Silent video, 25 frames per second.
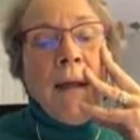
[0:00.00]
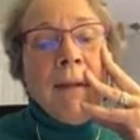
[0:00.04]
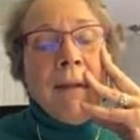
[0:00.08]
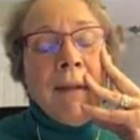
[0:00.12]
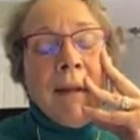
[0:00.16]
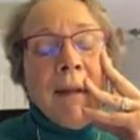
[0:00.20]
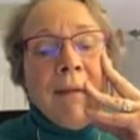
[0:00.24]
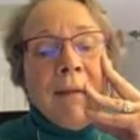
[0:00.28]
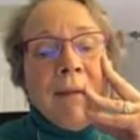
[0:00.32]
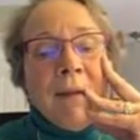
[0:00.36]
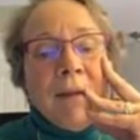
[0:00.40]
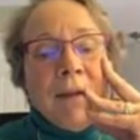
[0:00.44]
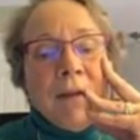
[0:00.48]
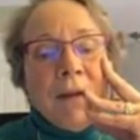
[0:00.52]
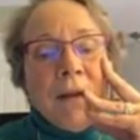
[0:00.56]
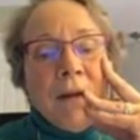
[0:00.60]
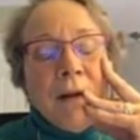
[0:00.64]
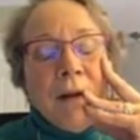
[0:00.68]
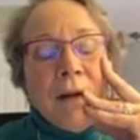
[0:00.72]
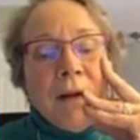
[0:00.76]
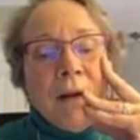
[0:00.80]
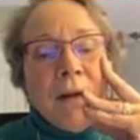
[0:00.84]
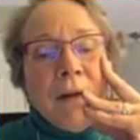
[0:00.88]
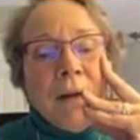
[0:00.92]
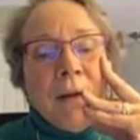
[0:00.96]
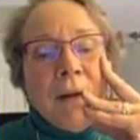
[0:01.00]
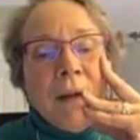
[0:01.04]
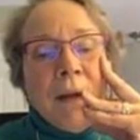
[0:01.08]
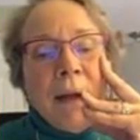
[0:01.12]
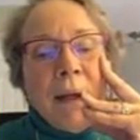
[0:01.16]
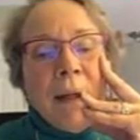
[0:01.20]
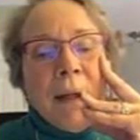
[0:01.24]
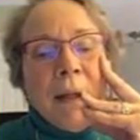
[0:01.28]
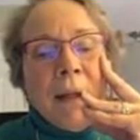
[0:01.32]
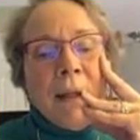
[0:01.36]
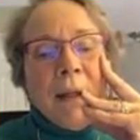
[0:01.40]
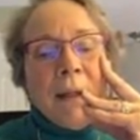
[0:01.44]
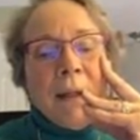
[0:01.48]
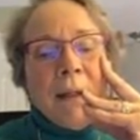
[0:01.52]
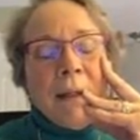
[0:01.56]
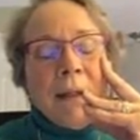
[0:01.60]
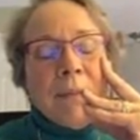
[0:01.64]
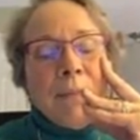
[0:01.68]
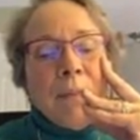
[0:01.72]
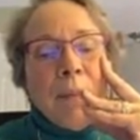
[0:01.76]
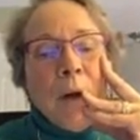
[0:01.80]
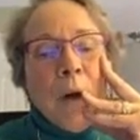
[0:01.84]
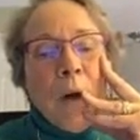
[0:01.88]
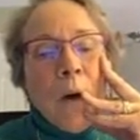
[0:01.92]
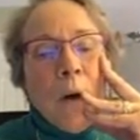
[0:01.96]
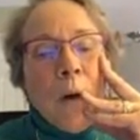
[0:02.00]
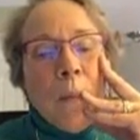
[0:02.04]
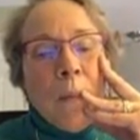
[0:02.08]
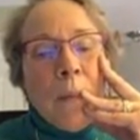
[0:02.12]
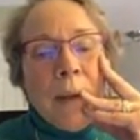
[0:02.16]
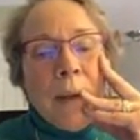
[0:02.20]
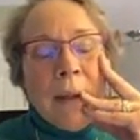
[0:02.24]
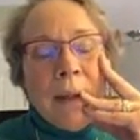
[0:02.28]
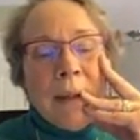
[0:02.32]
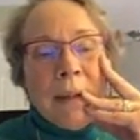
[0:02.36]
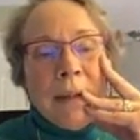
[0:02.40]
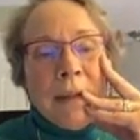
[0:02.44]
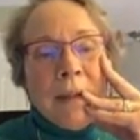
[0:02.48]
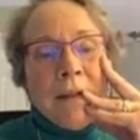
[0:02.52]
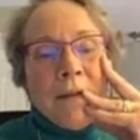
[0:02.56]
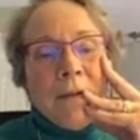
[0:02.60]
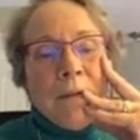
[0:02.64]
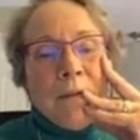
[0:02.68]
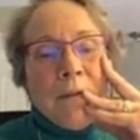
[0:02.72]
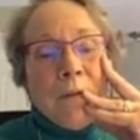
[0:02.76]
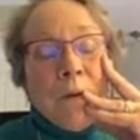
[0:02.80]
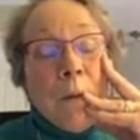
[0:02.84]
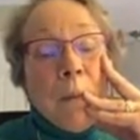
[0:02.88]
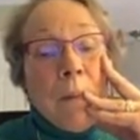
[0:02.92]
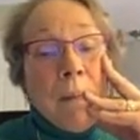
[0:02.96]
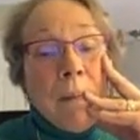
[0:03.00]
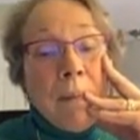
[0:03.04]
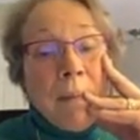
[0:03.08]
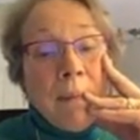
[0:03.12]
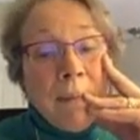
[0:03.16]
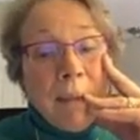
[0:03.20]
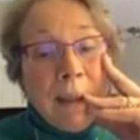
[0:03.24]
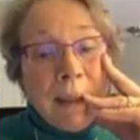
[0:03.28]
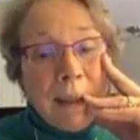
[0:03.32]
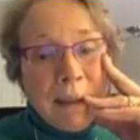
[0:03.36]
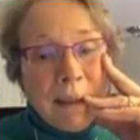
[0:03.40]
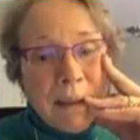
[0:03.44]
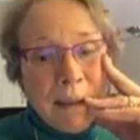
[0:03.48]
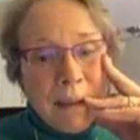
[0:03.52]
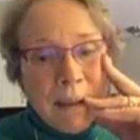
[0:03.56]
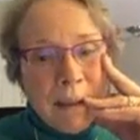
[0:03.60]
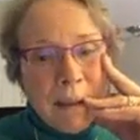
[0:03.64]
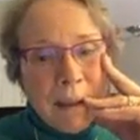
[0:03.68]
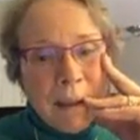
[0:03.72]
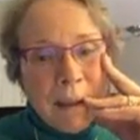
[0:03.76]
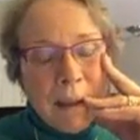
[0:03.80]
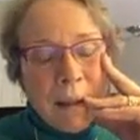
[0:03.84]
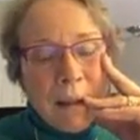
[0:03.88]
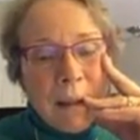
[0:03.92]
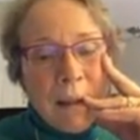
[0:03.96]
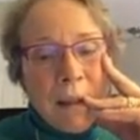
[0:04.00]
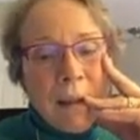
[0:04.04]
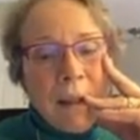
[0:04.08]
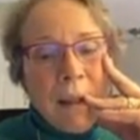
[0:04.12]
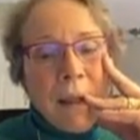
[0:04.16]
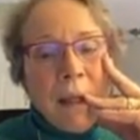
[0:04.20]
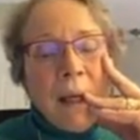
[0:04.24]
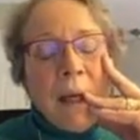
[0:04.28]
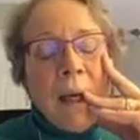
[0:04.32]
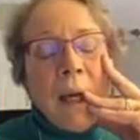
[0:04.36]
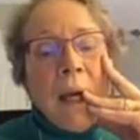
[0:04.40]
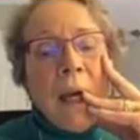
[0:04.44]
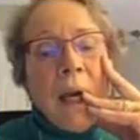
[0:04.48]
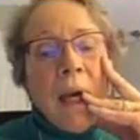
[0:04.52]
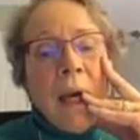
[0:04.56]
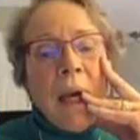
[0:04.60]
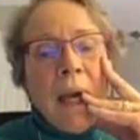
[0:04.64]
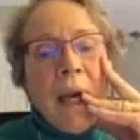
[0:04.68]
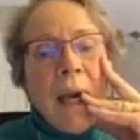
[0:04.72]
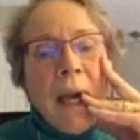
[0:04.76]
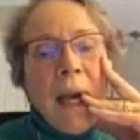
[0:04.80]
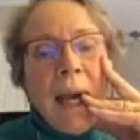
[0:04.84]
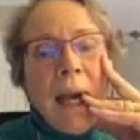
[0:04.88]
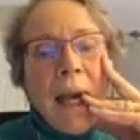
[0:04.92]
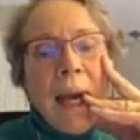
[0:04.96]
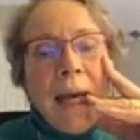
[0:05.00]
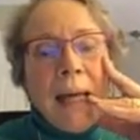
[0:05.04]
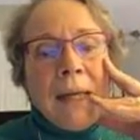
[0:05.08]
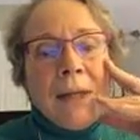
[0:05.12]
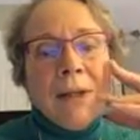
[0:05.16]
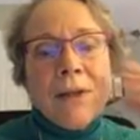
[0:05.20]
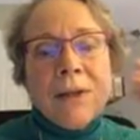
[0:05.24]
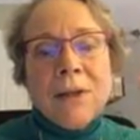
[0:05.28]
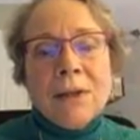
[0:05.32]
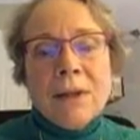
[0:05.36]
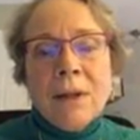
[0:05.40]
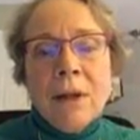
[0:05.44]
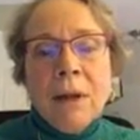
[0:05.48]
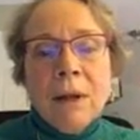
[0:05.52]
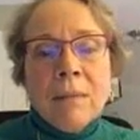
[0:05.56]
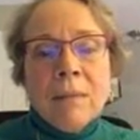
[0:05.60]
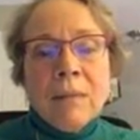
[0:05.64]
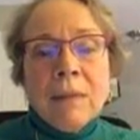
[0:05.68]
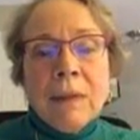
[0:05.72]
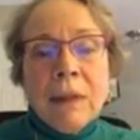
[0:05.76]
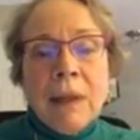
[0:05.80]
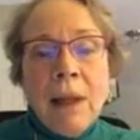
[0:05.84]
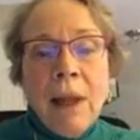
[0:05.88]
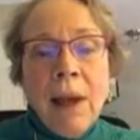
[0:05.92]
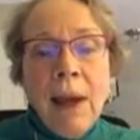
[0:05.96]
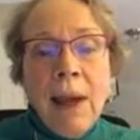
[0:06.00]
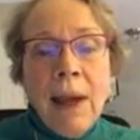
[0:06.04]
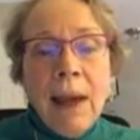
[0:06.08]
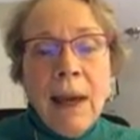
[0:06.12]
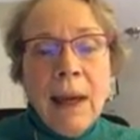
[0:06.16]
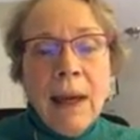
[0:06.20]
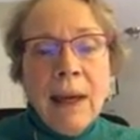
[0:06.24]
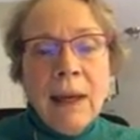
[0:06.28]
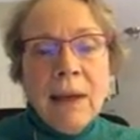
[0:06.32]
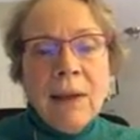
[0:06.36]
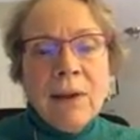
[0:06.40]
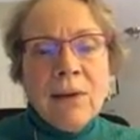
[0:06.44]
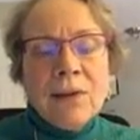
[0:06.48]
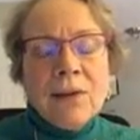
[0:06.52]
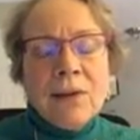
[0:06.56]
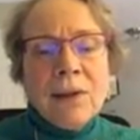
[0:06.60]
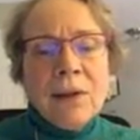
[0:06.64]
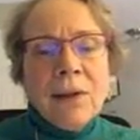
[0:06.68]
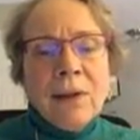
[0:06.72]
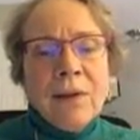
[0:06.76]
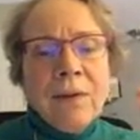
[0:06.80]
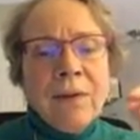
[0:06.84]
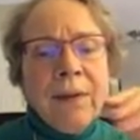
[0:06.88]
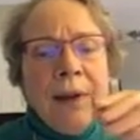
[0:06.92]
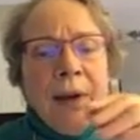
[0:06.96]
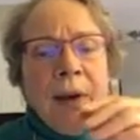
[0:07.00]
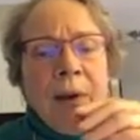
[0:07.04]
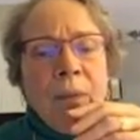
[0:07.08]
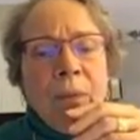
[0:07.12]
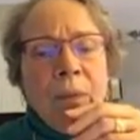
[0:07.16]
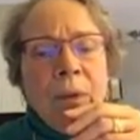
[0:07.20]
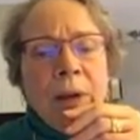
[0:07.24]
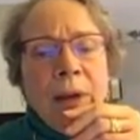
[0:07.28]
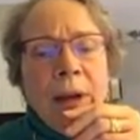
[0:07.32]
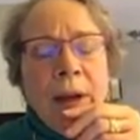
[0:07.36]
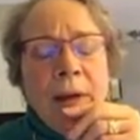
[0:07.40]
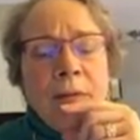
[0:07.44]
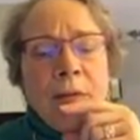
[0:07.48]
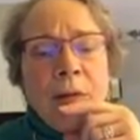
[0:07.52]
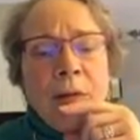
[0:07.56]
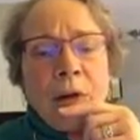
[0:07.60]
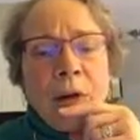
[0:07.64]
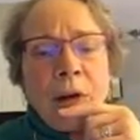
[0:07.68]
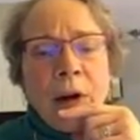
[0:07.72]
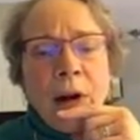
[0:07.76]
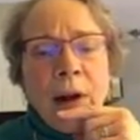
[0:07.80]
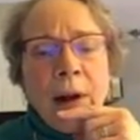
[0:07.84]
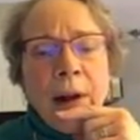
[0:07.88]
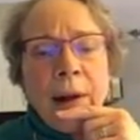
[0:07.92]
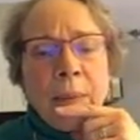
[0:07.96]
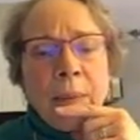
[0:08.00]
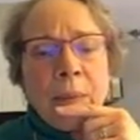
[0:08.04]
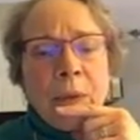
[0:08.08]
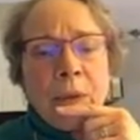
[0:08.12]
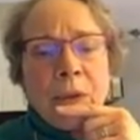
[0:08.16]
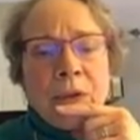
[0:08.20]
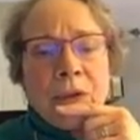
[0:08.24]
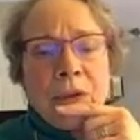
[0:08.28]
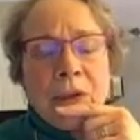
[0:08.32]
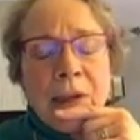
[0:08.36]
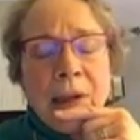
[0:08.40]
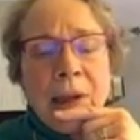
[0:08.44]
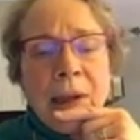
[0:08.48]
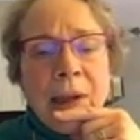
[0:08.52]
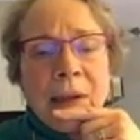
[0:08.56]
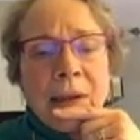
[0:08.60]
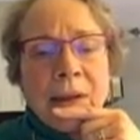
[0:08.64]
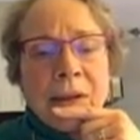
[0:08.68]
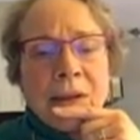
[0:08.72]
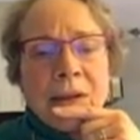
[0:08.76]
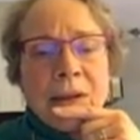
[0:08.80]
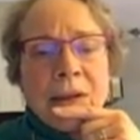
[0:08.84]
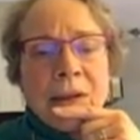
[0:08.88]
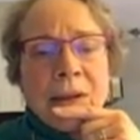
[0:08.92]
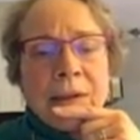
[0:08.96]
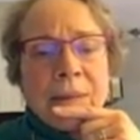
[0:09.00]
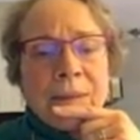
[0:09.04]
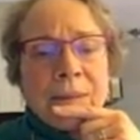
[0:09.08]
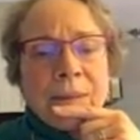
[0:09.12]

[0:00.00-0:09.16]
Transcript: think this article, this purpose for mixing, has some legs in that whenever I present,